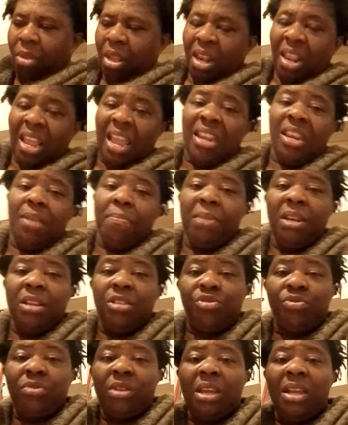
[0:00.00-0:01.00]
in any
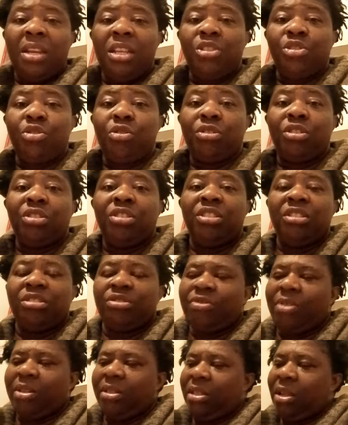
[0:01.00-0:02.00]
ministry, any church,
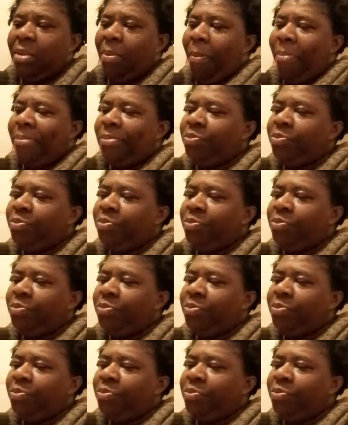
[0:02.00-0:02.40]
disgrace them.